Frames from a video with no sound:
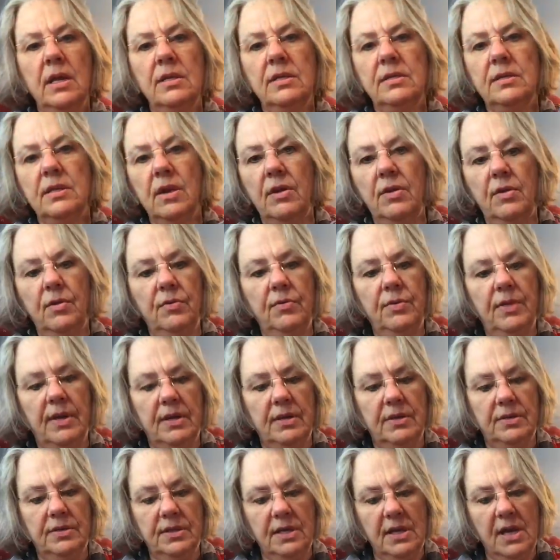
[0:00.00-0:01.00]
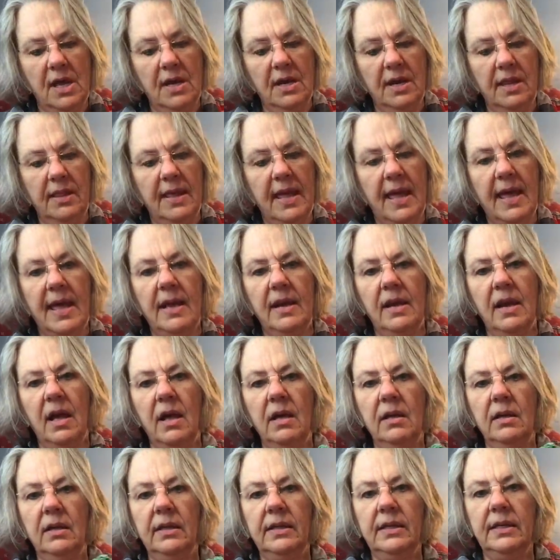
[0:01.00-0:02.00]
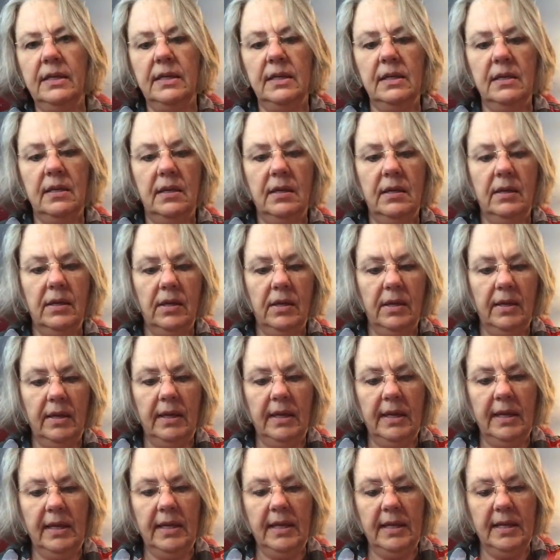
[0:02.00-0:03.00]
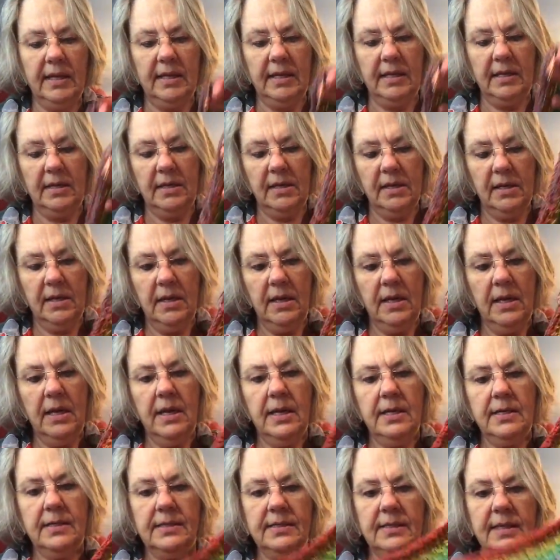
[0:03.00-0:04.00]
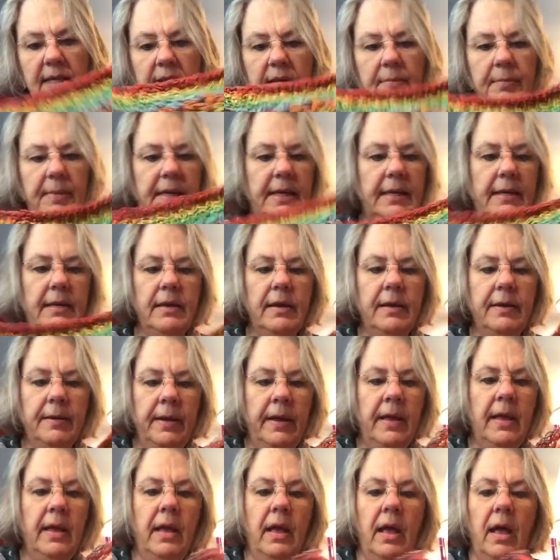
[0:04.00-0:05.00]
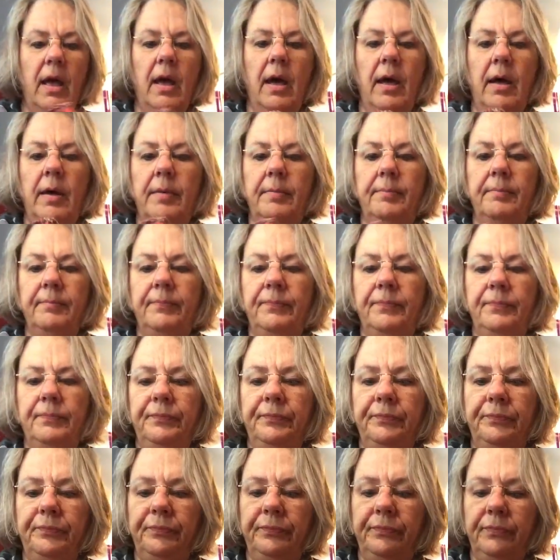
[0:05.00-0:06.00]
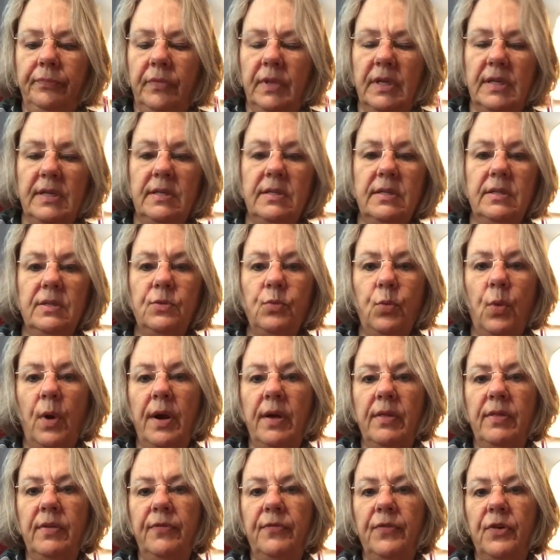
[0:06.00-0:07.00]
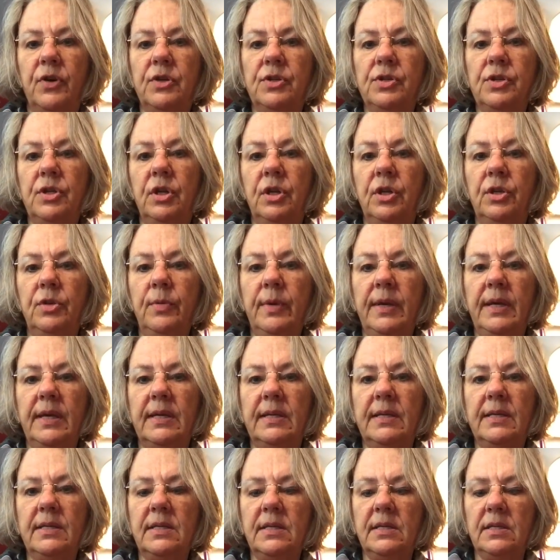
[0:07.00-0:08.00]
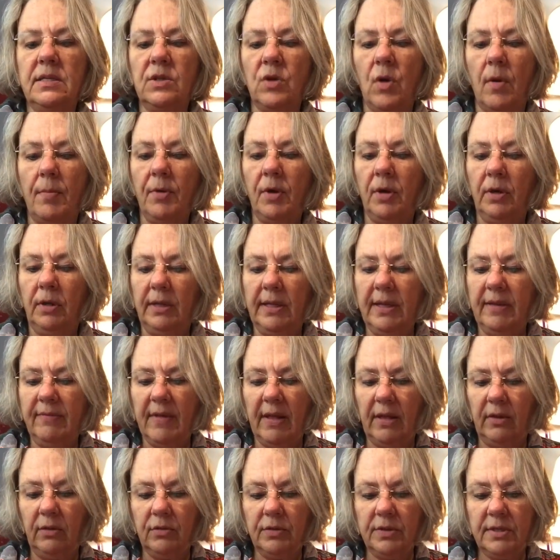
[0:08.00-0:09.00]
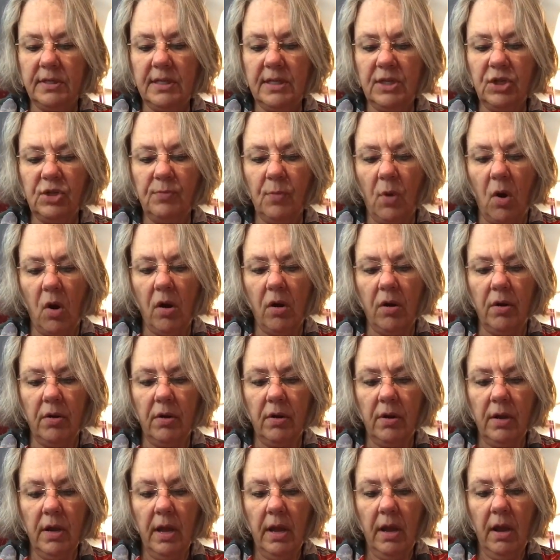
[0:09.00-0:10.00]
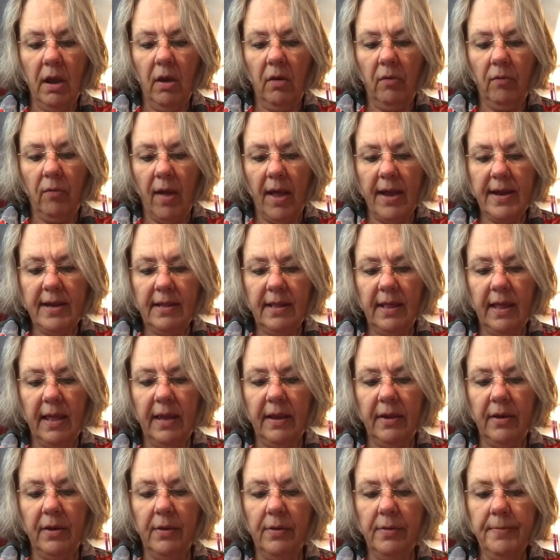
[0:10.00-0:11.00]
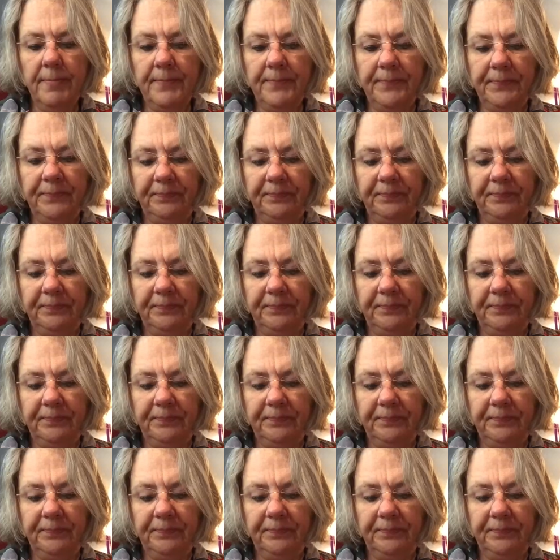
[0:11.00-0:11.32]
so there's none of that ugly, icky seaming. This is where the first clue ends, and so I'm going to leave that little stitch marker right there.